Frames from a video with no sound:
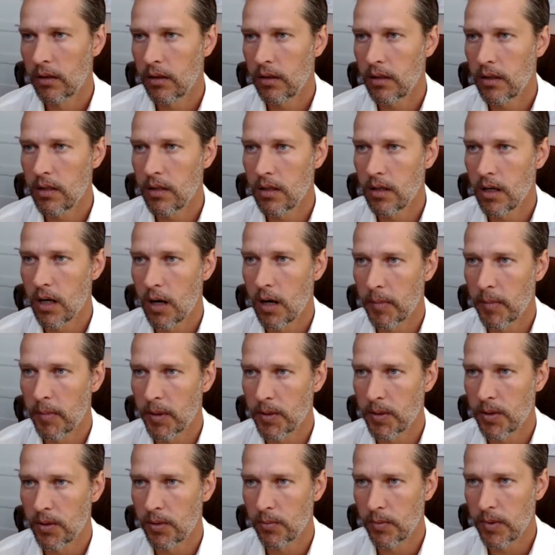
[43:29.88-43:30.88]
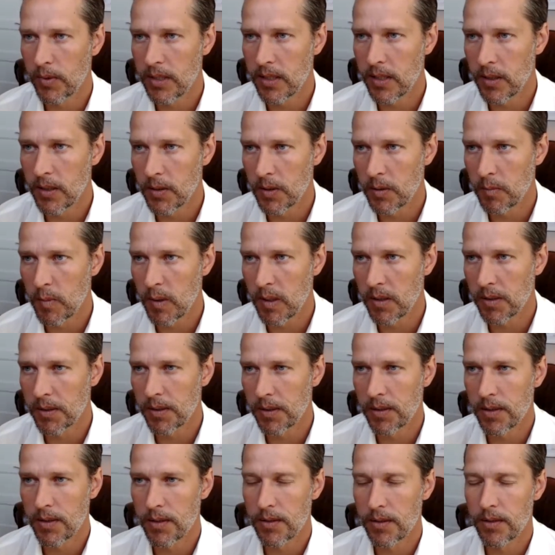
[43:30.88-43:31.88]
e-commerce and retail
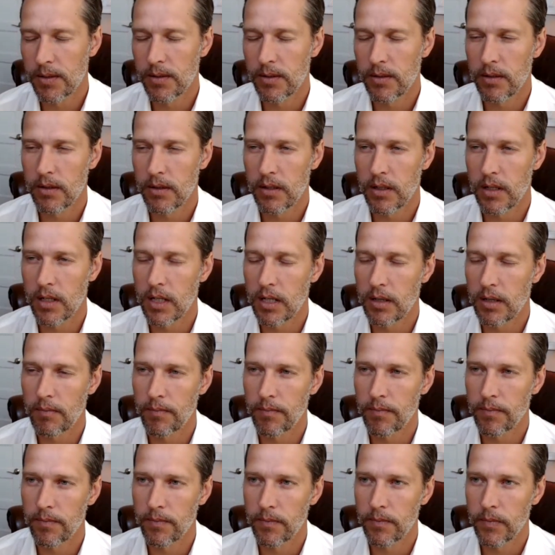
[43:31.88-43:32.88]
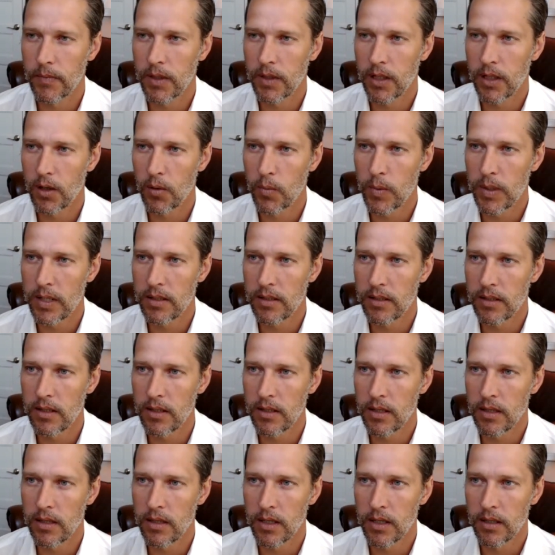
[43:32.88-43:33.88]
spaces, we
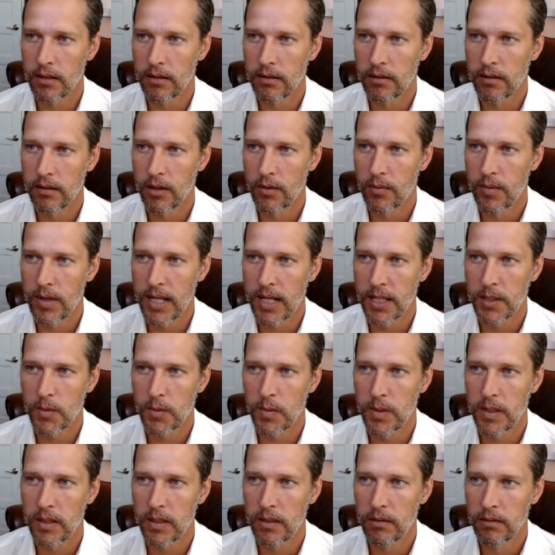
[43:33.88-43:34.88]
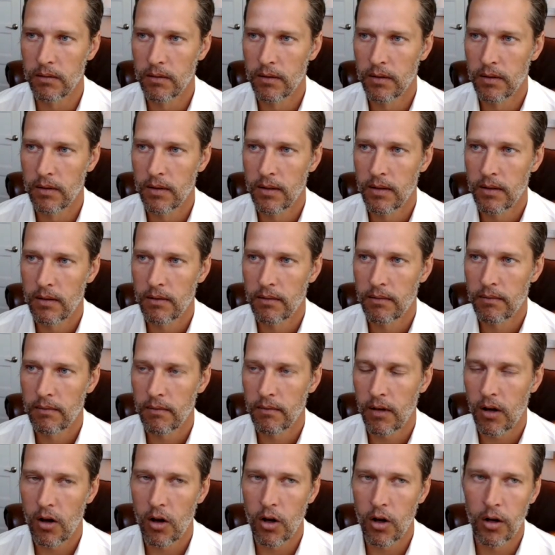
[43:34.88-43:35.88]
see that NetSuite
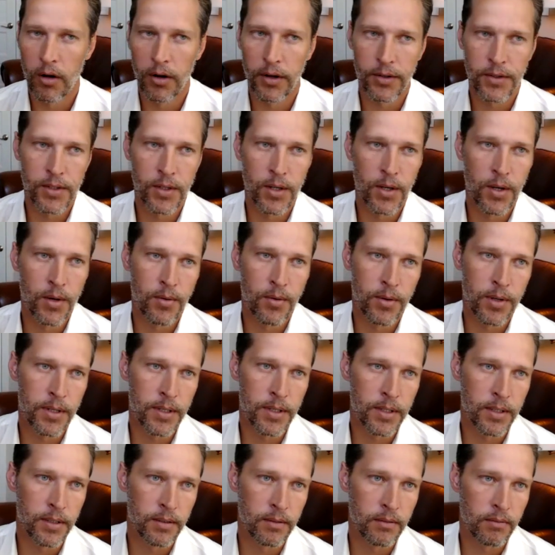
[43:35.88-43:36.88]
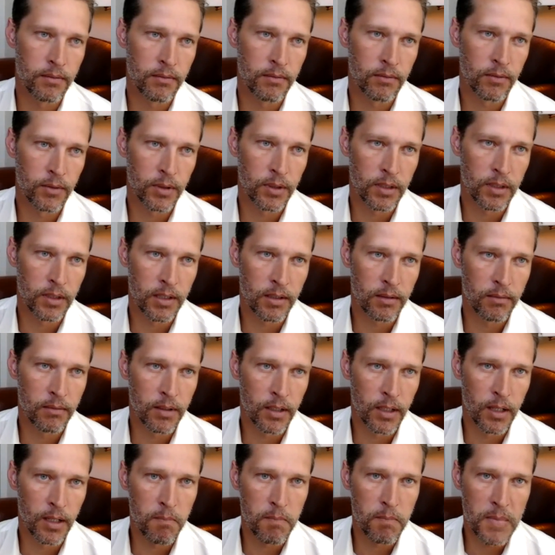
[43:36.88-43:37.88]
on its own isn't really
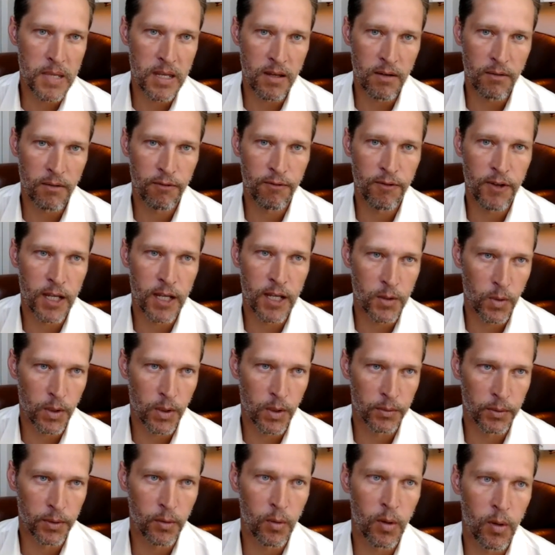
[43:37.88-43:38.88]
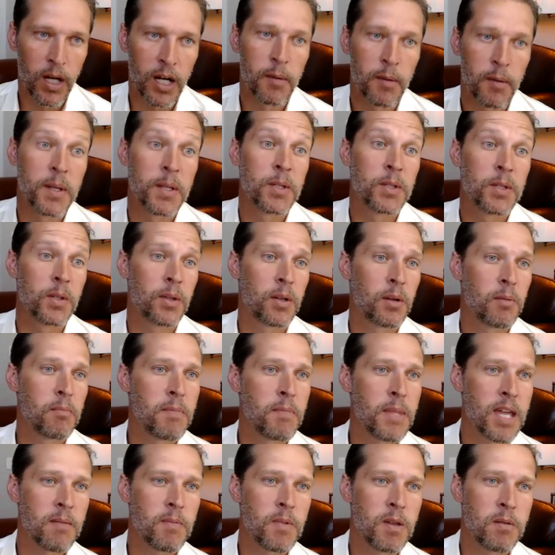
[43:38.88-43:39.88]
going to meet phase one requirements. So there
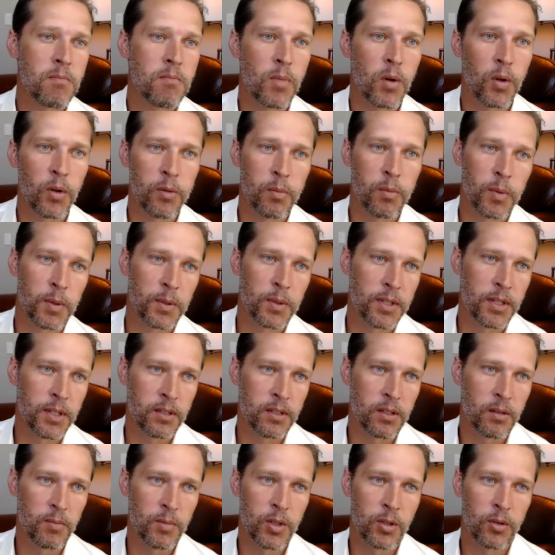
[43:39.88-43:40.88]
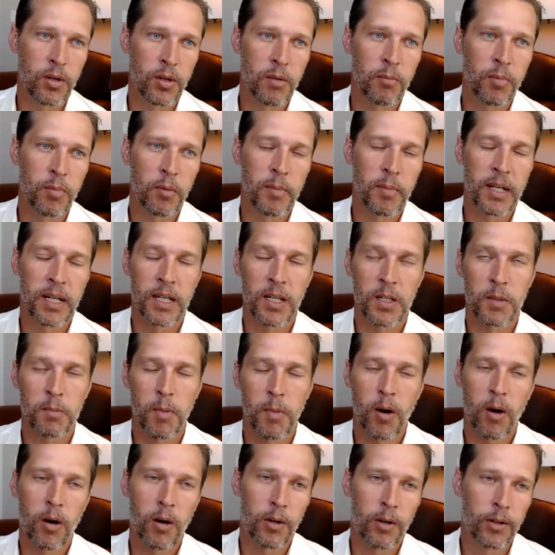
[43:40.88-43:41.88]
may be multiple systems you're implementing as
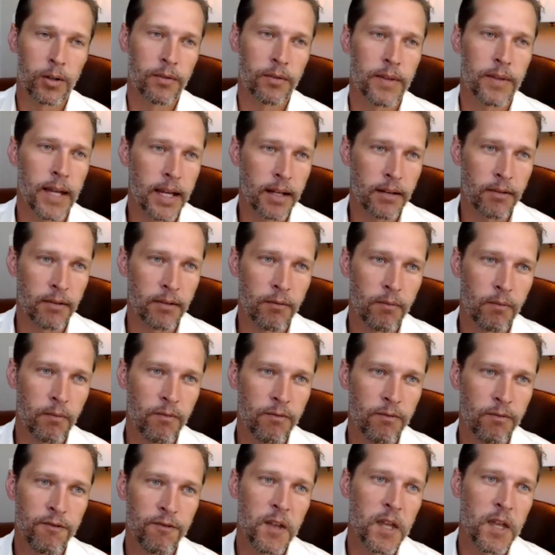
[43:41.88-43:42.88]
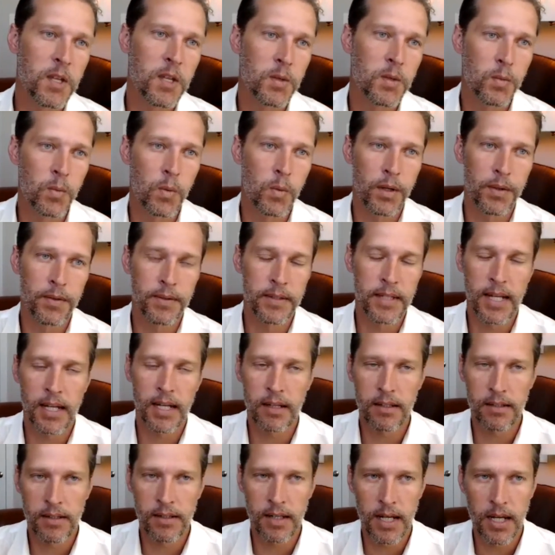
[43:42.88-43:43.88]
part of that phase one
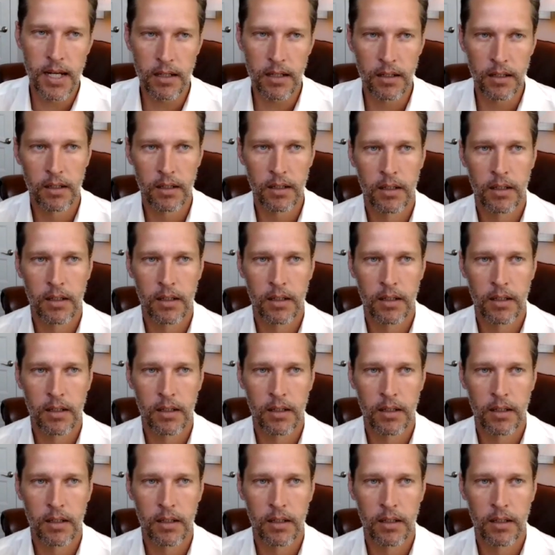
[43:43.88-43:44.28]
tech stack,